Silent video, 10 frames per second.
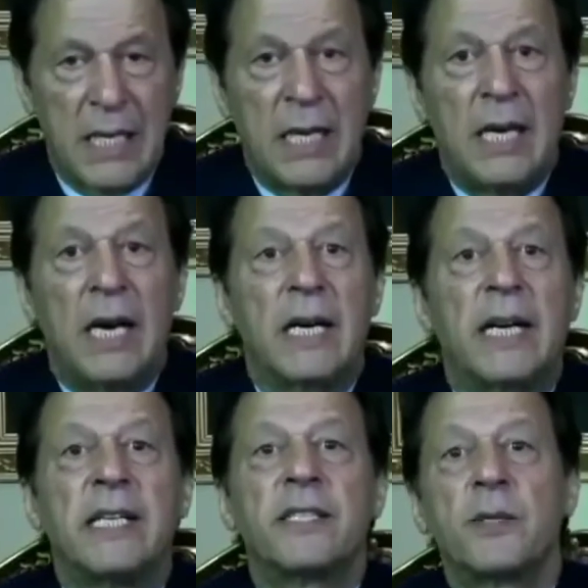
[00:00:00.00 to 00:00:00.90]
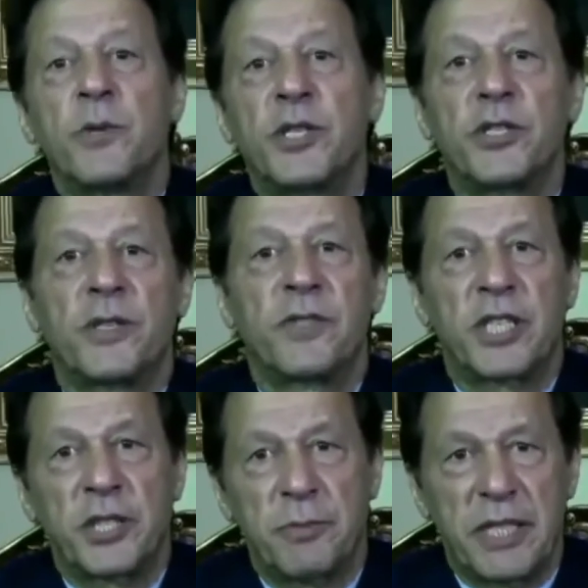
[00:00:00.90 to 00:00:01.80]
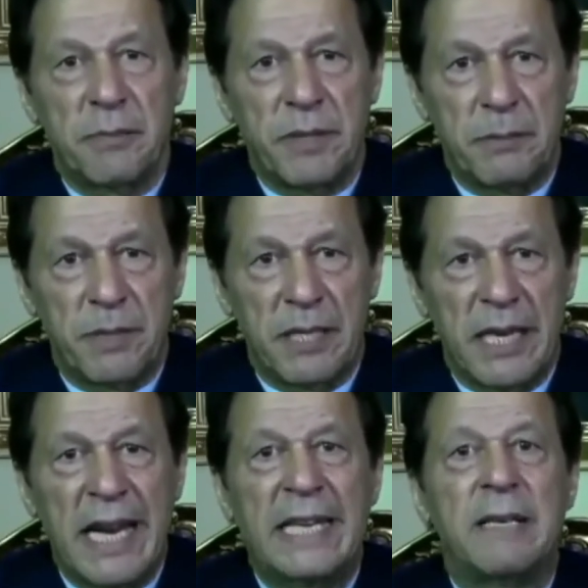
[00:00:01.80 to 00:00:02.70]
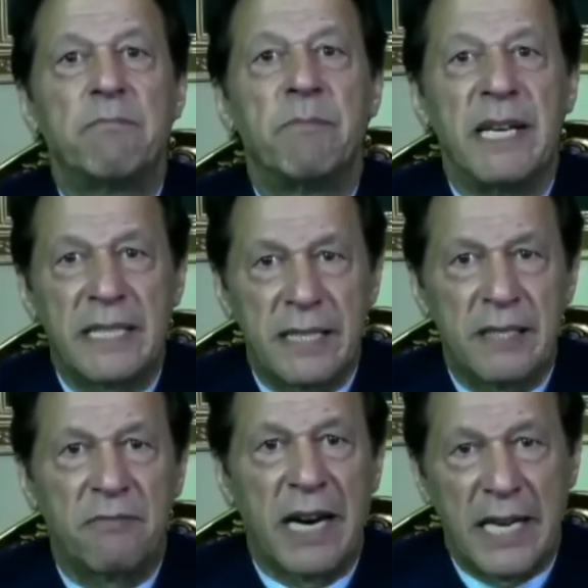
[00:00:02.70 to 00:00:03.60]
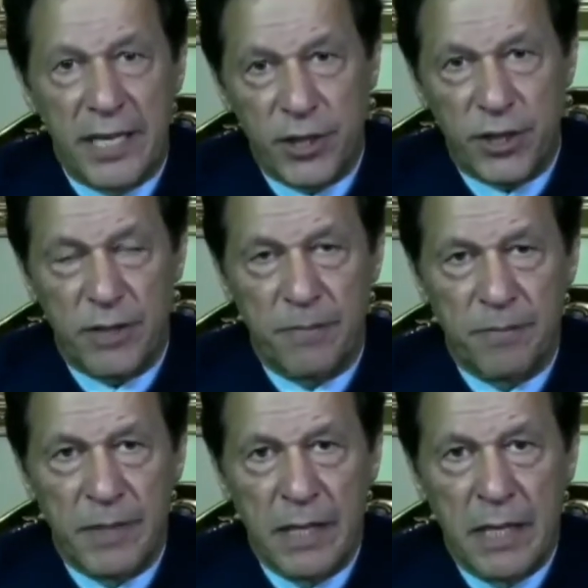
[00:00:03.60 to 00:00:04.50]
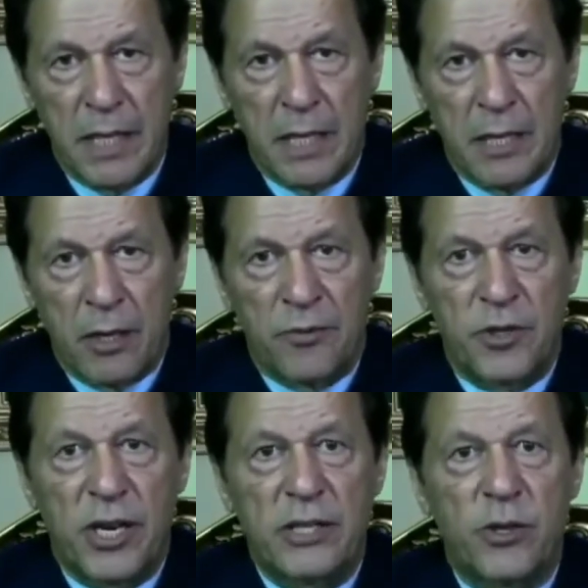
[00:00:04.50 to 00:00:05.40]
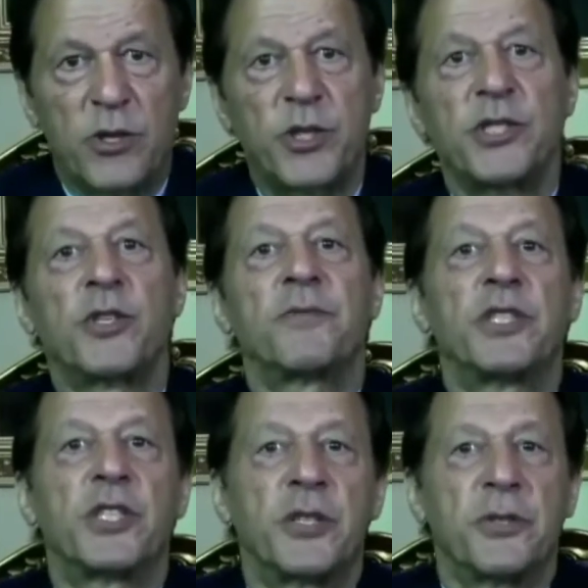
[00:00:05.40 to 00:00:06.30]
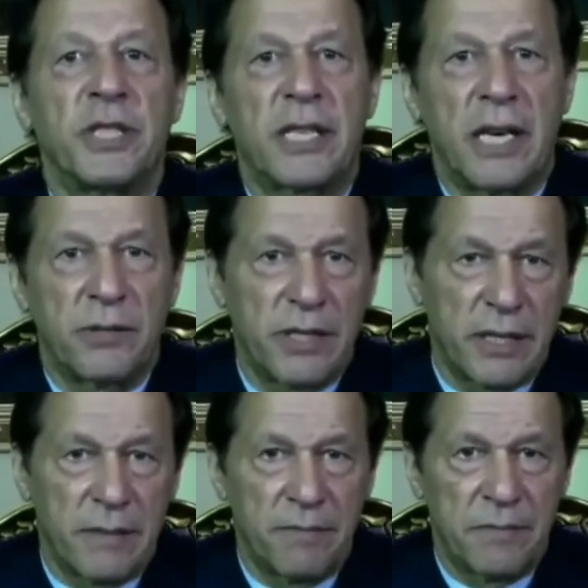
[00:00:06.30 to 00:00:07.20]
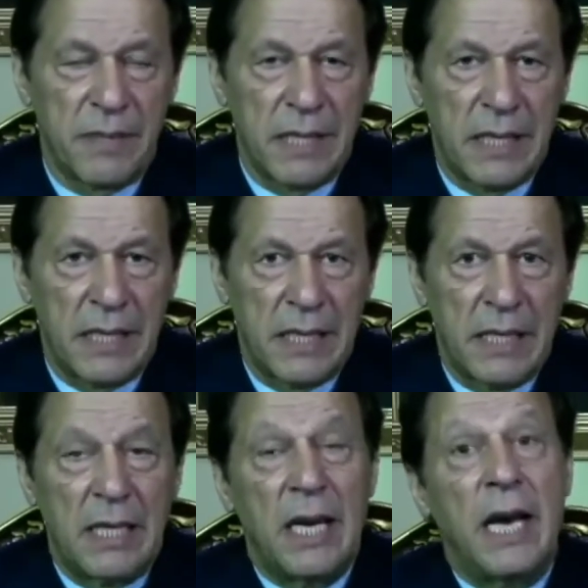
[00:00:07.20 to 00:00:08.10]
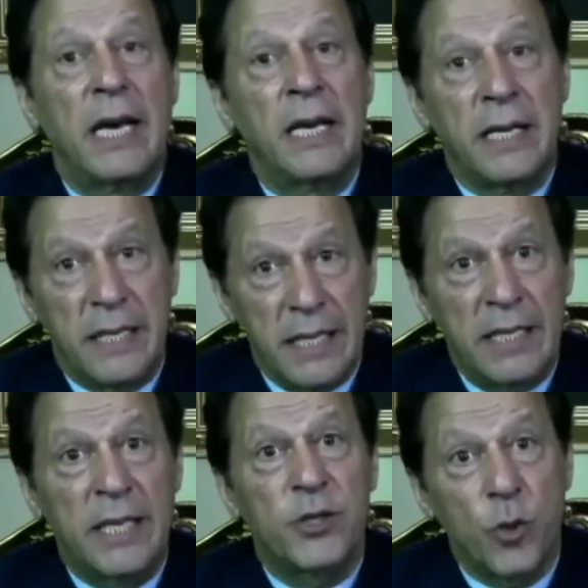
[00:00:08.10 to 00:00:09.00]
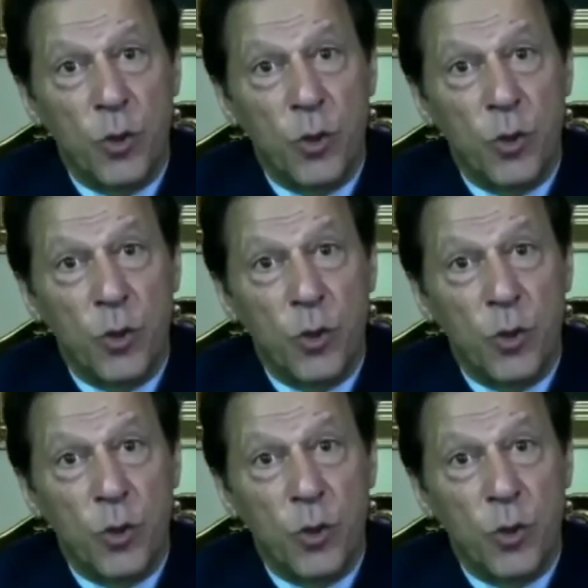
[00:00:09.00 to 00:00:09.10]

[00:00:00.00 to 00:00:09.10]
against the wishes of the Kashmiri people and in blatant violation of the resolutions of the Security Council and indeed its own